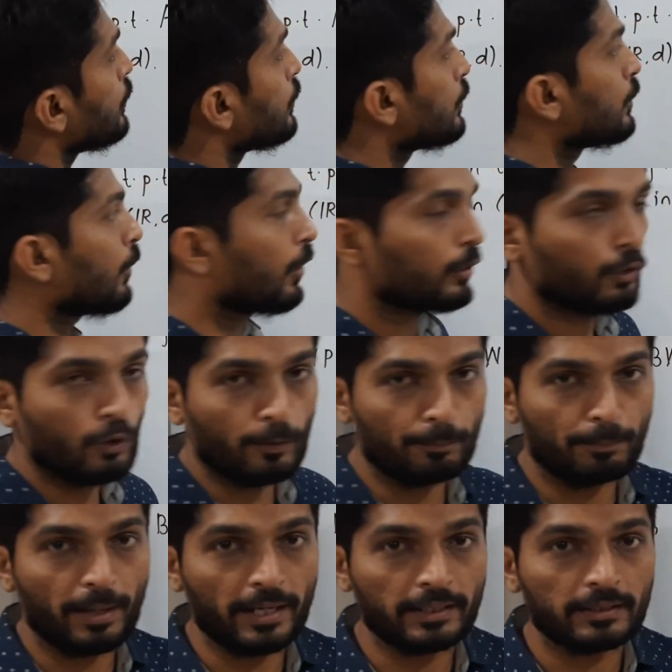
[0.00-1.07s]
not
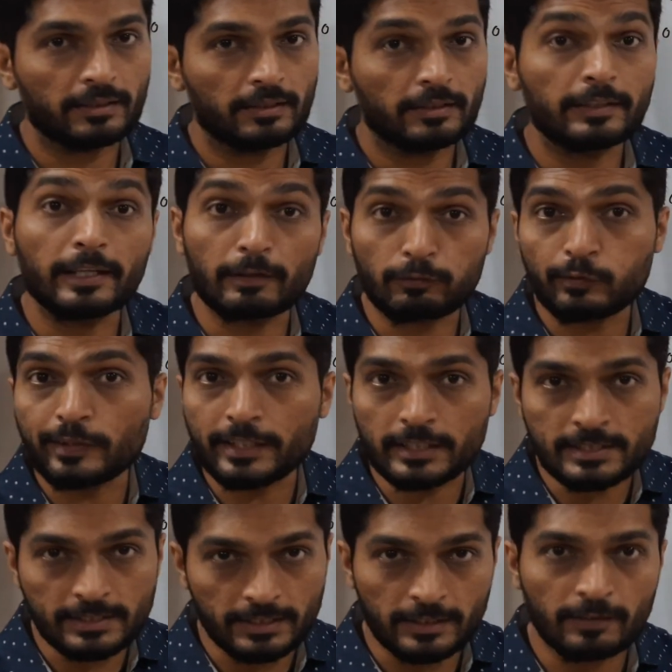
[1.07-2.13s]
compact, therefore it
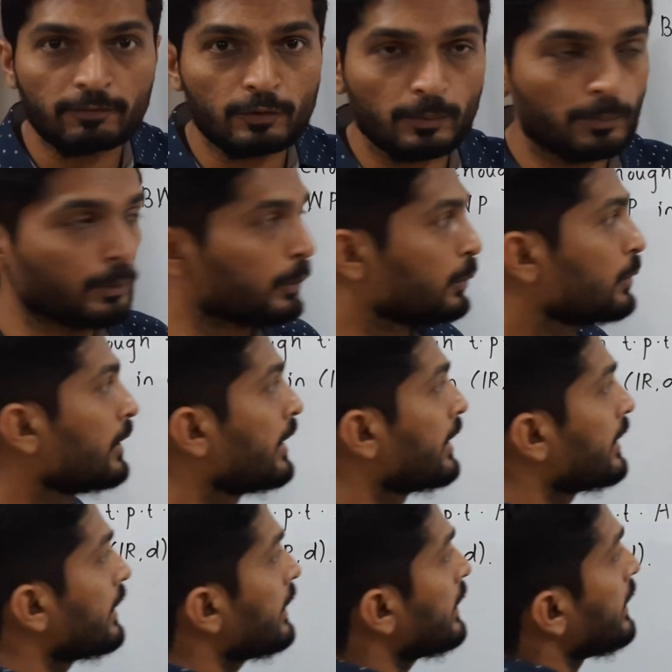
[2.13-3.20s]
is enough to prove
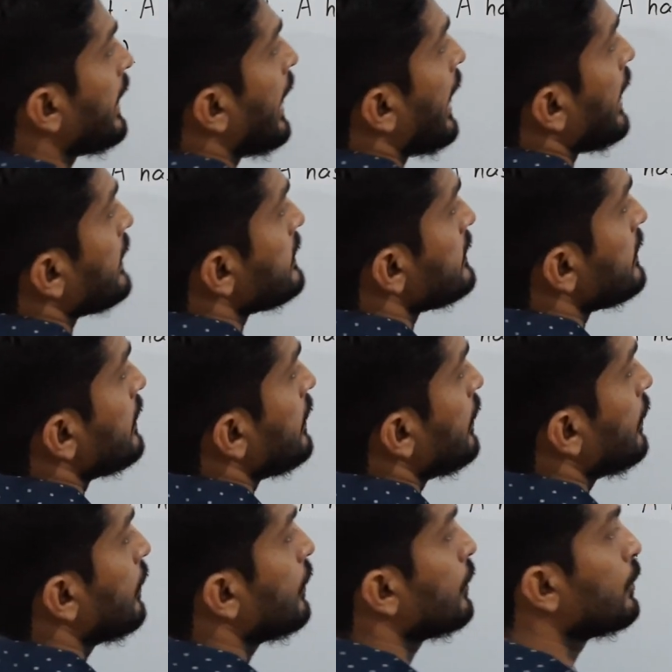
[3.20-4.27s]
it has
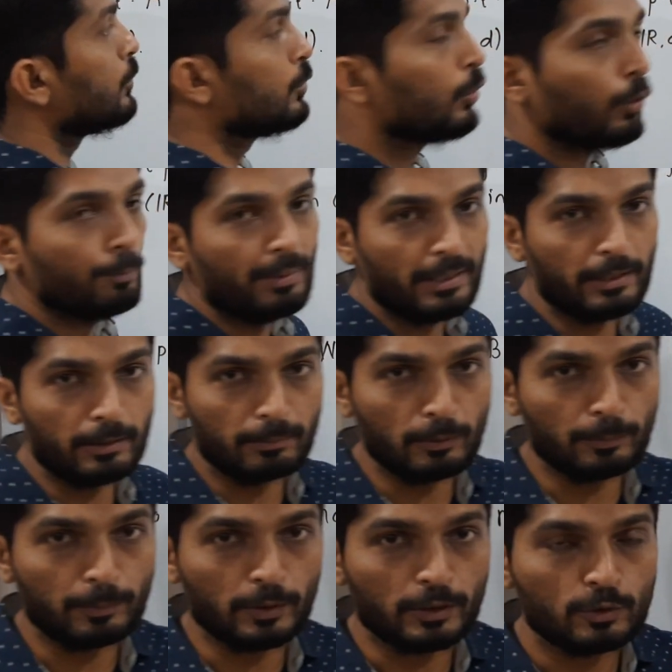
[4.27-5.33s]
no
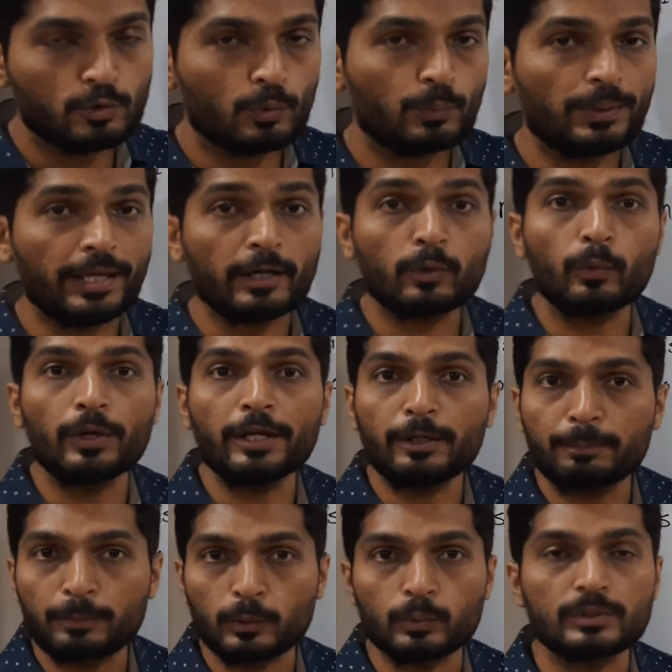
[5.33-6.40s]
BWP. So we are going
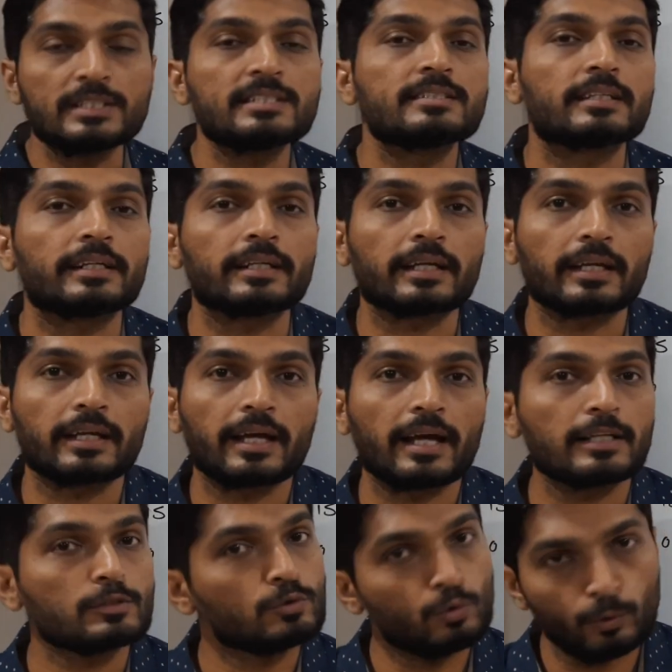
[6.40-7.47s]
to prove this set A
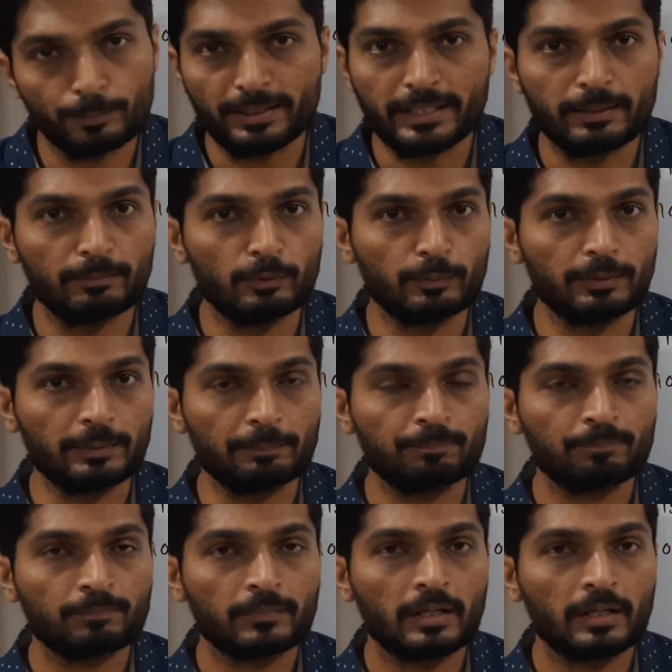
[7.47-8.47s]
has no BWP.